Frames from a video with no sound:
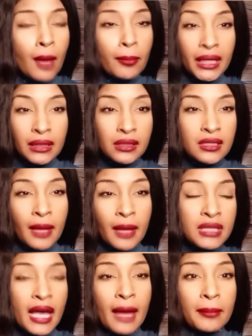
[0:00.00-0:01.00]
But at the
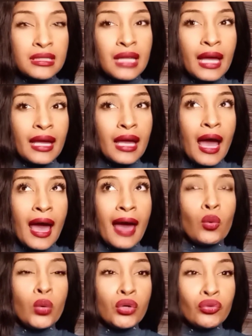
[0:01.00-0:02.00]
same time, it's like,
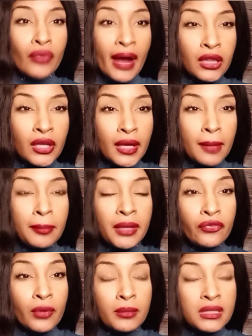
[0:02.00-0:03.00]
I would rather it
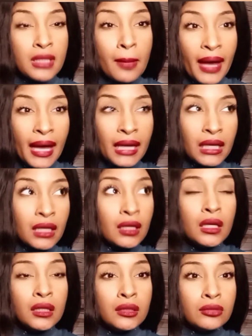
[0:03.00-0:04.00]
be from somebody,
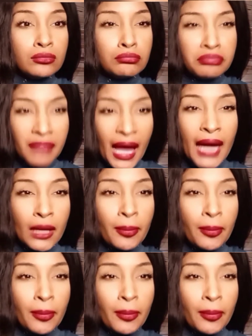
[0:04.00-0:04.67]
not a